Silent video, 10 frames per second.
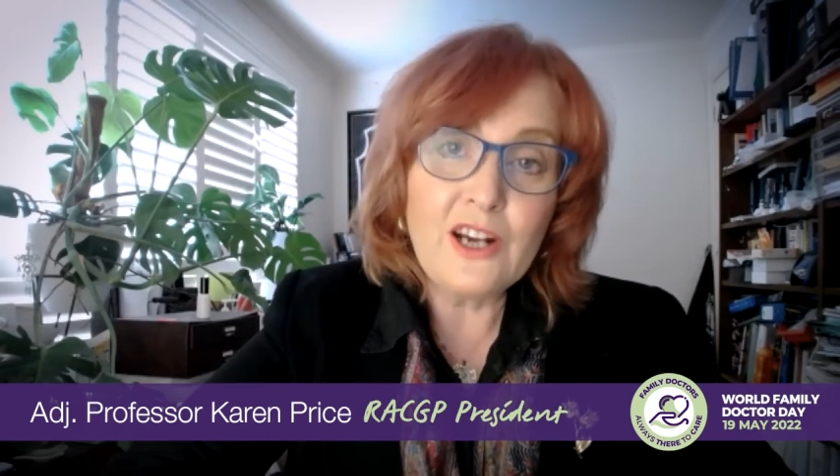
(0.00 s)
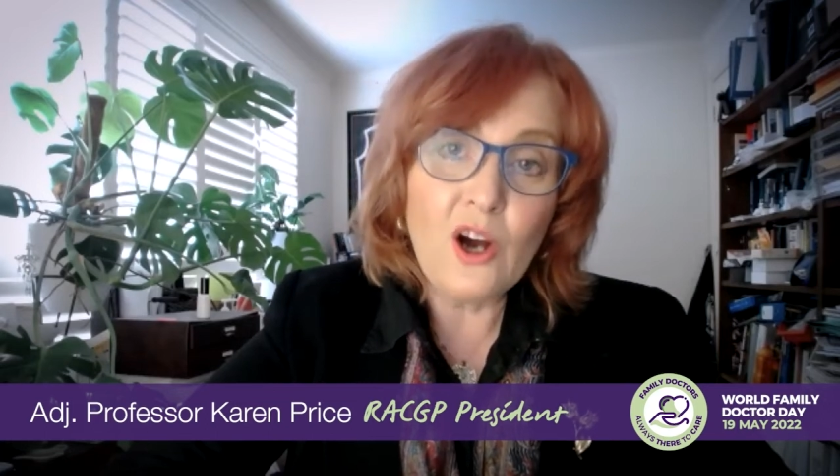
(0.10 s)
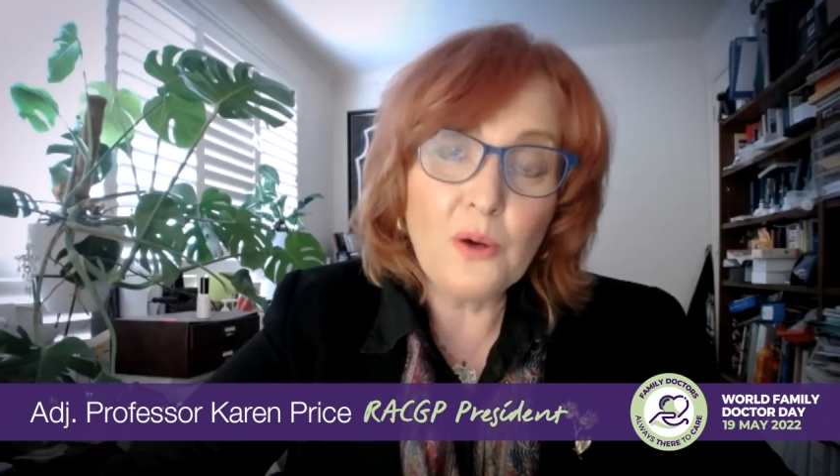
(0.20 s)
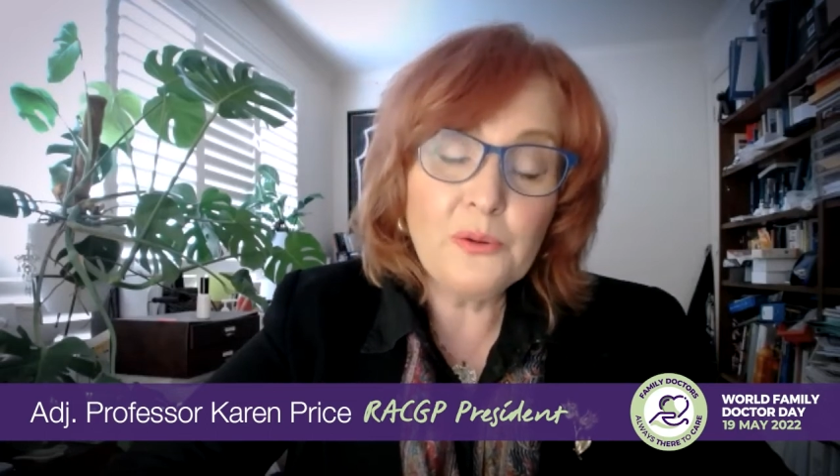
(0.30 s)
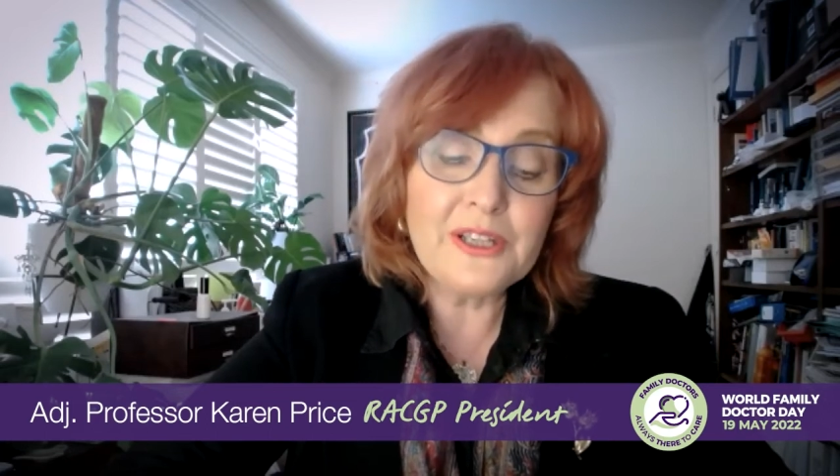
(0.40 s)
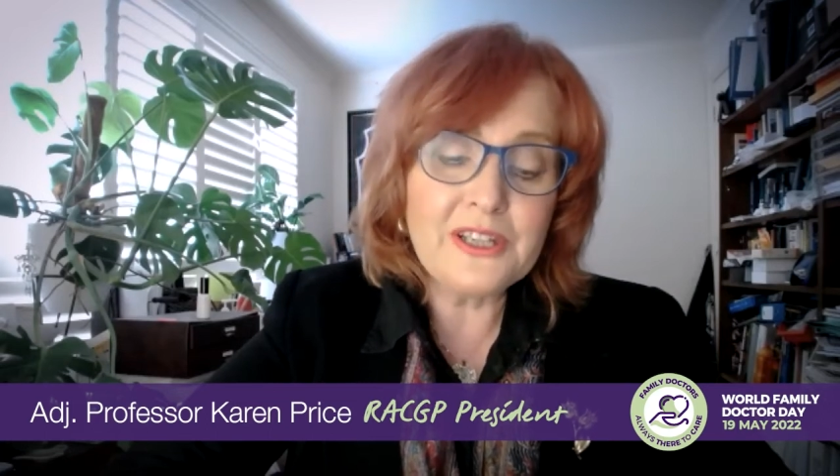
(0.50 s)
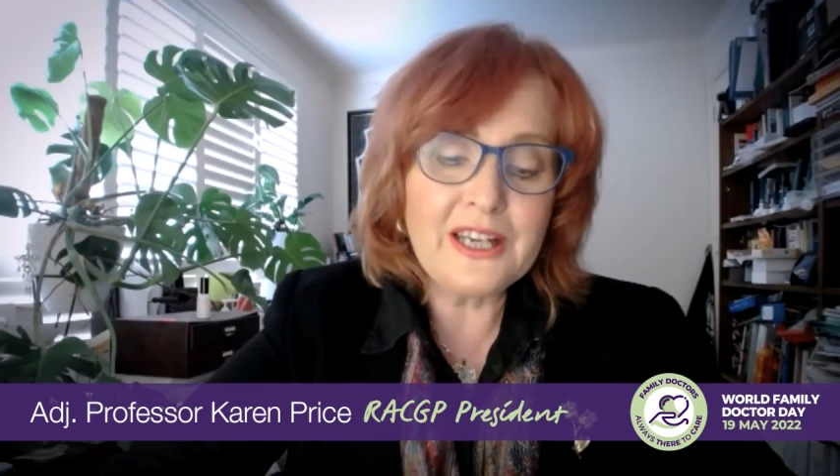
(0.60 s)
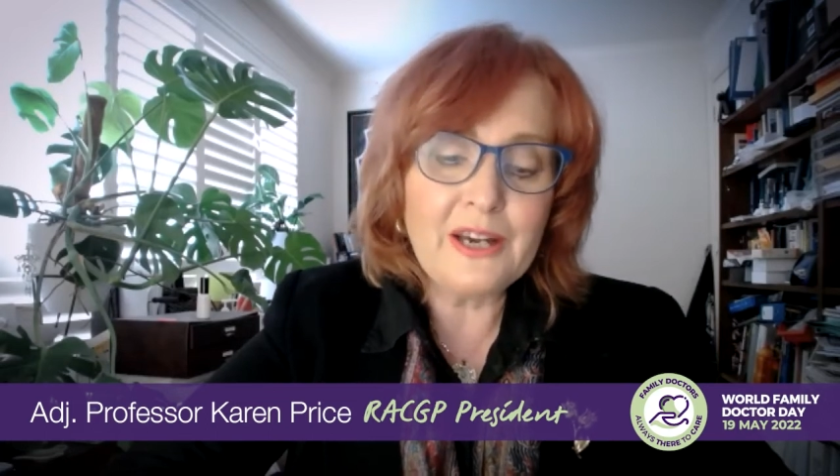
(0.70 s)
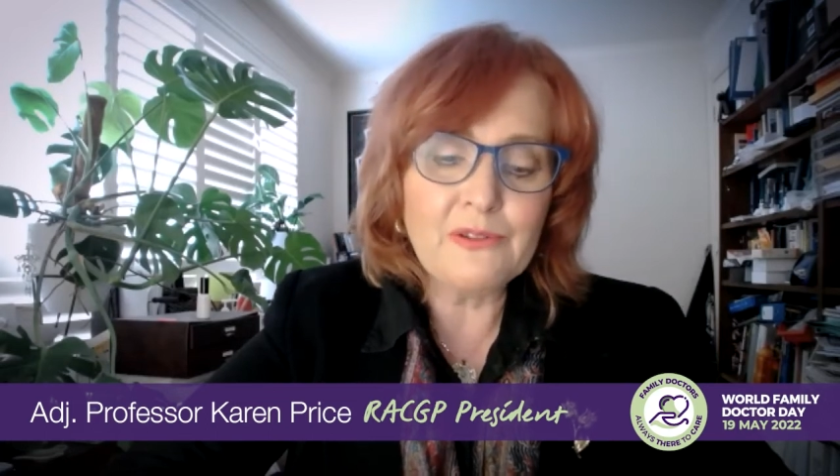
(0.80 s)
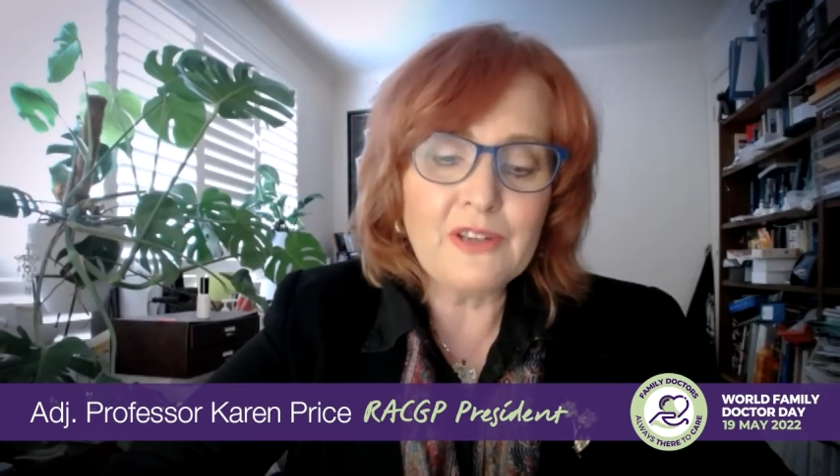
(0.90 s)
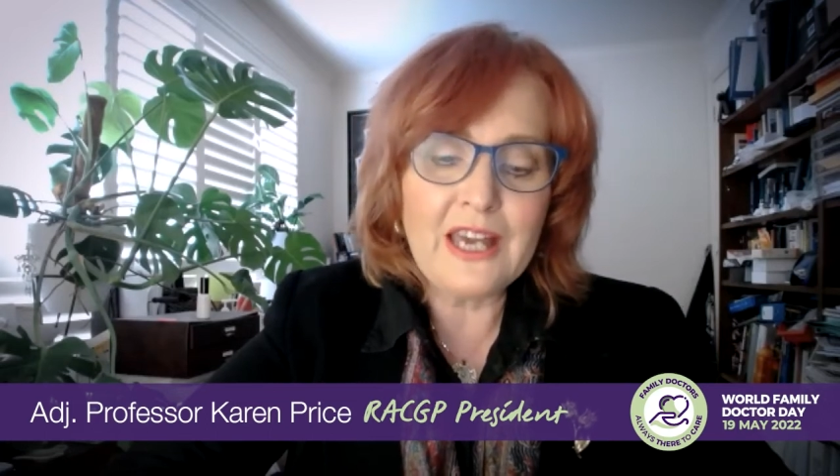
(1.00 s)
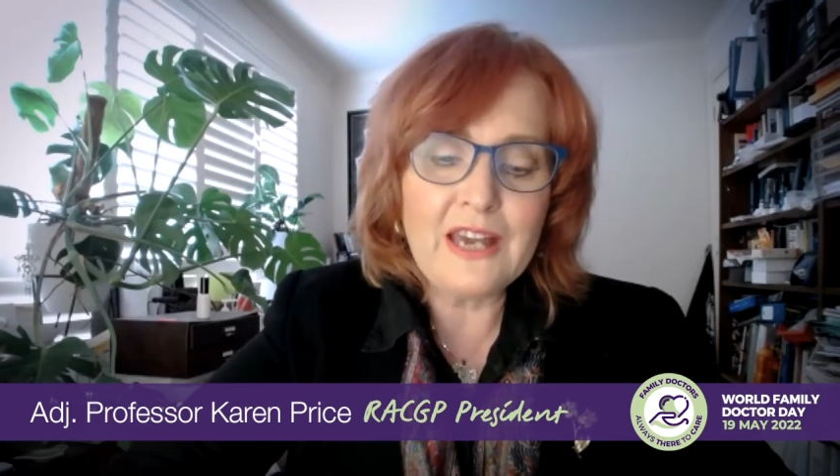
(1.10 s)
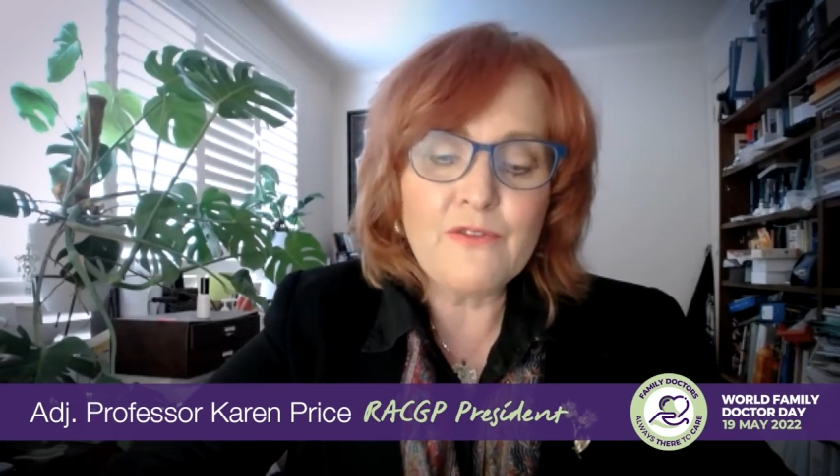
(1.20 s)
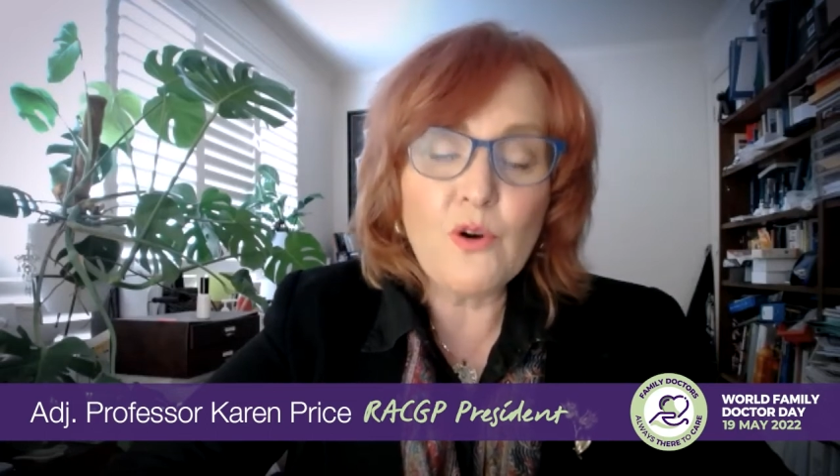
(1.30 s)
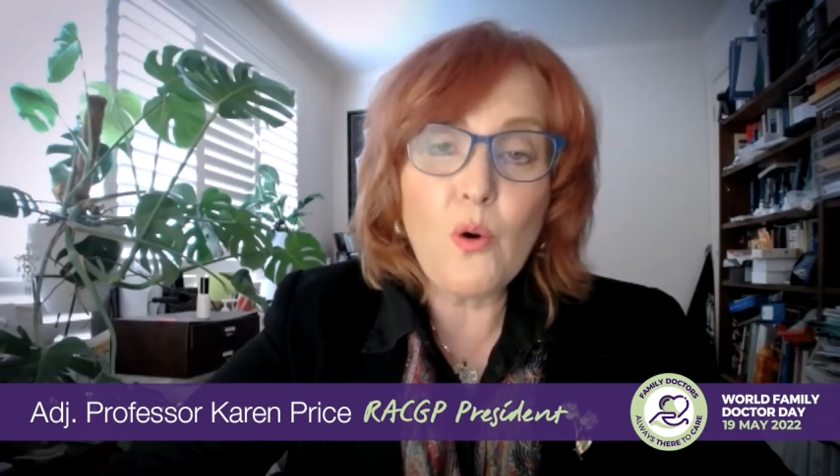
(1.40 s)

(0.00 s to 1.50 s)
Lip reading: holistic health care for